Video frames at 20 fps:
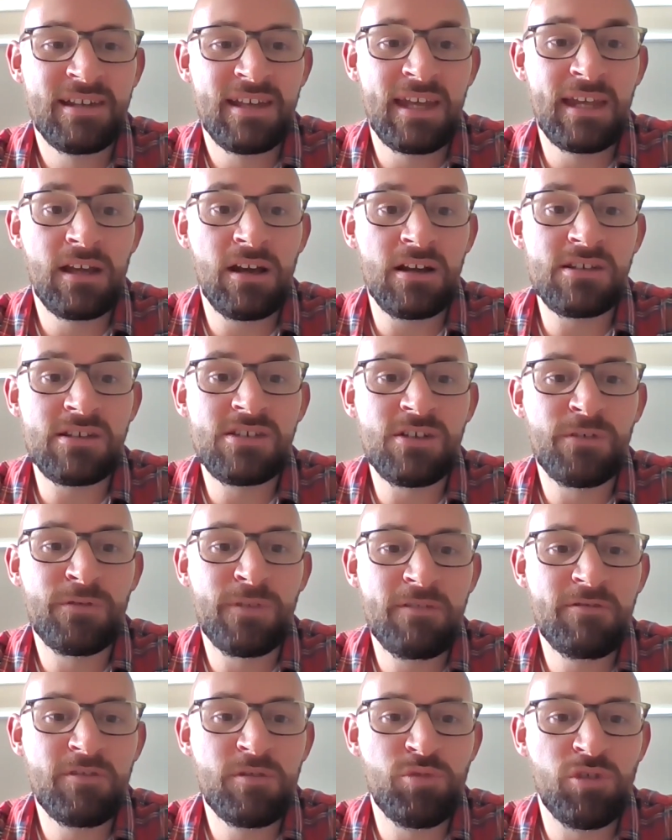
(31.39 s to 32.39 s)
He cuts
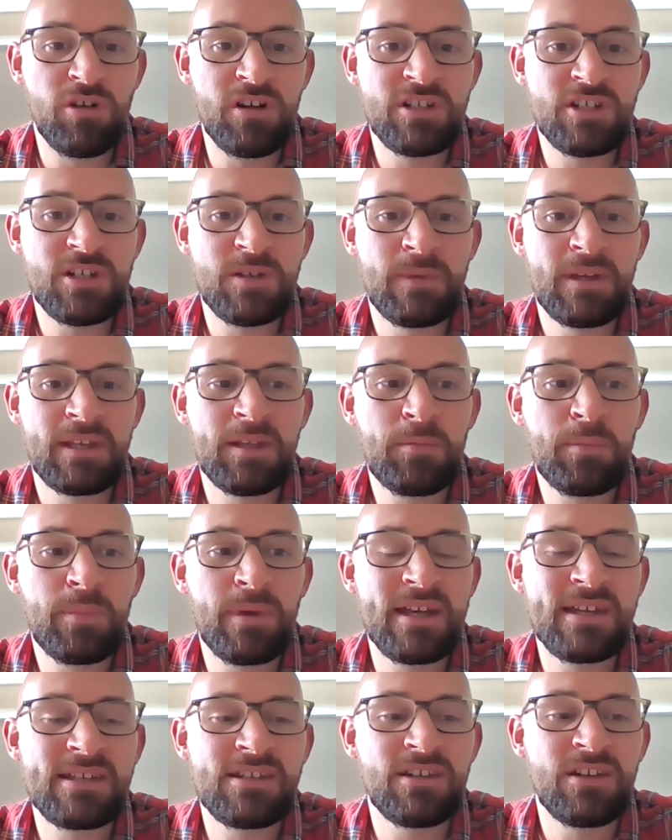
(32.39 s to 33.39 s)
off every branch in me that
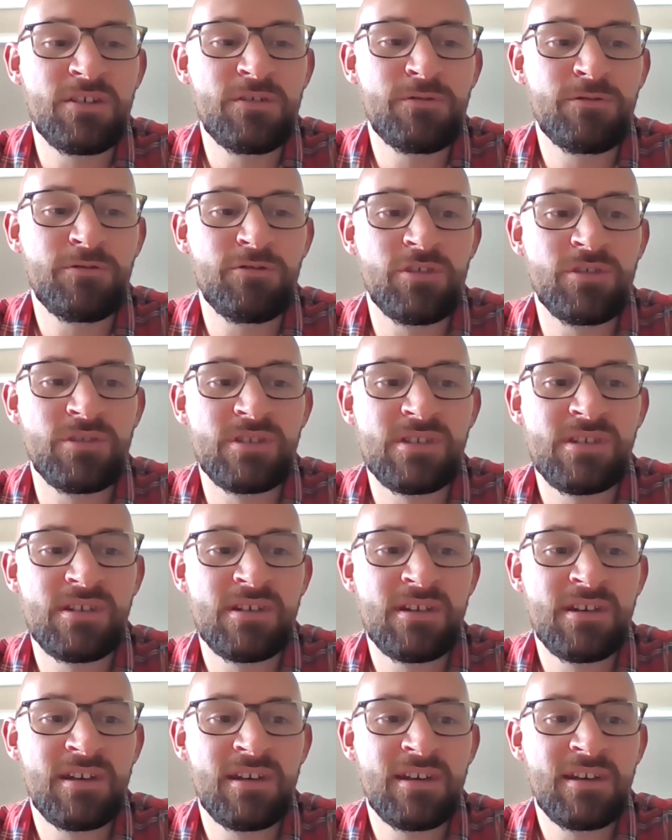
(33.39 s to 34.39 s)
bears no fruit,
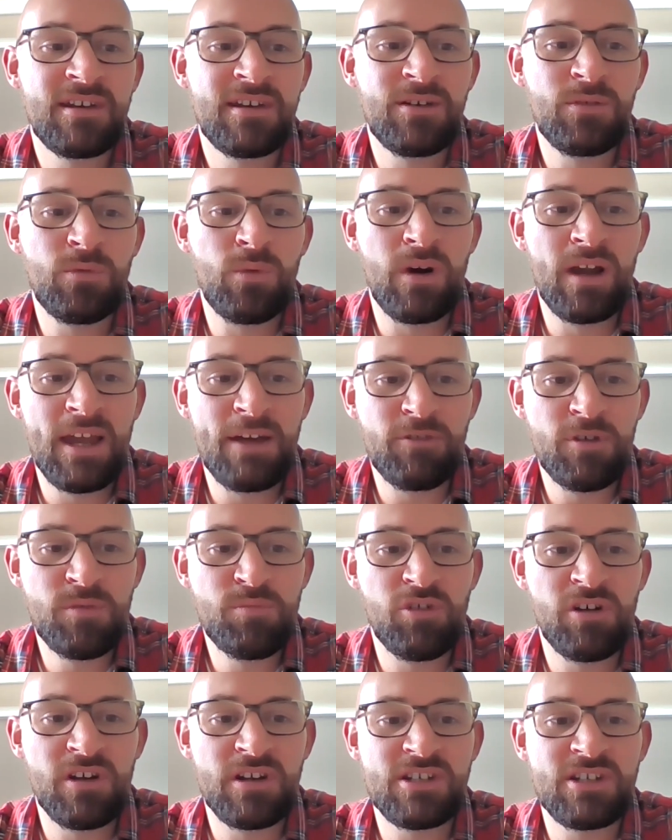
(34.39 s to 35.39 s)
while every
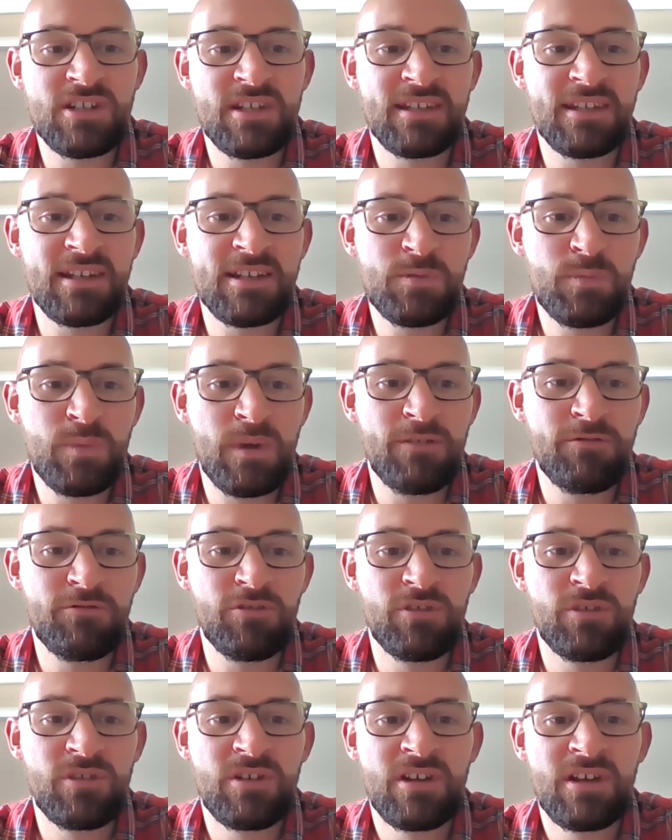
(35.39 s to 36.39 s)
branch that does bear
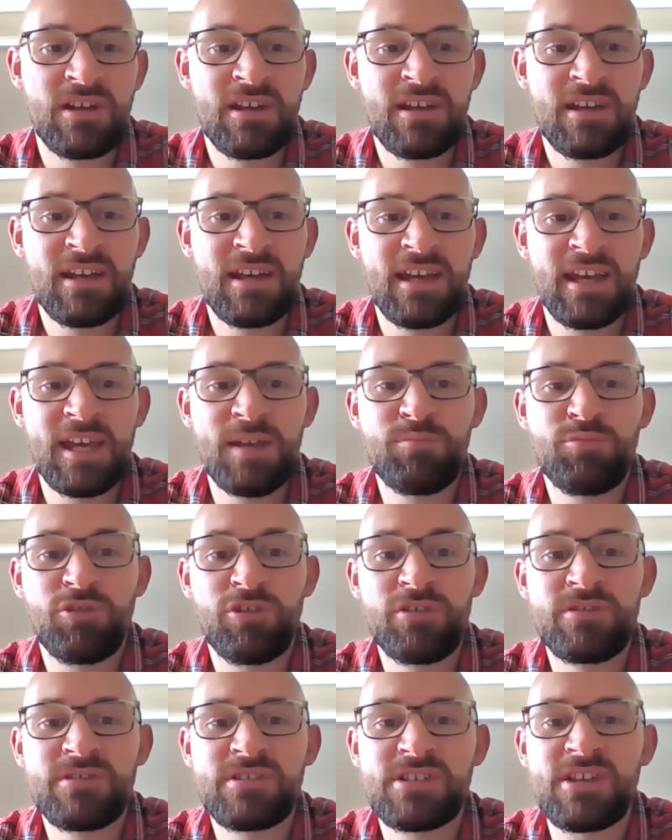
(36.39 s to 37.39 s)
fruit, he
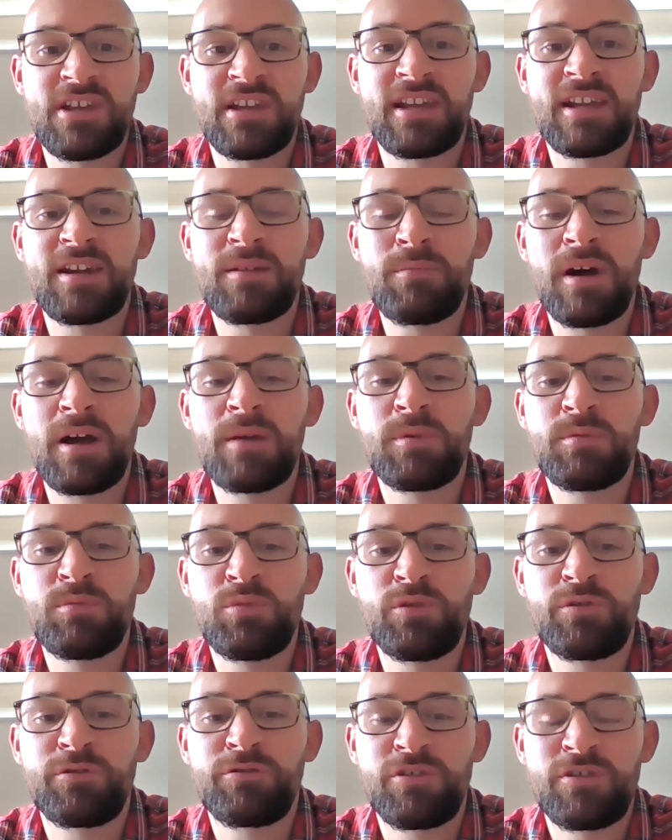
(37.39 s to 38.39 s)
prunes so that it might be
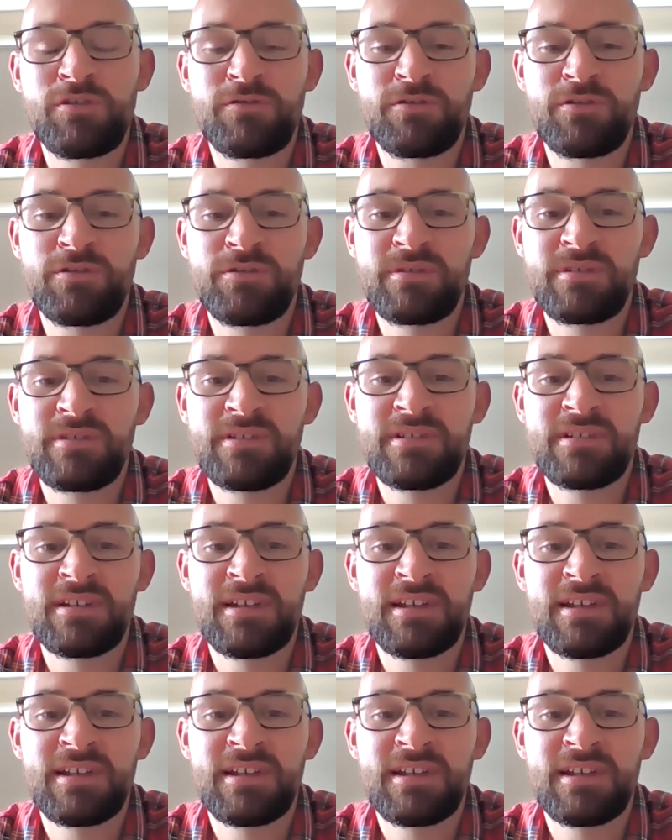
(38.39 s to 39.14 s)
more fruitful.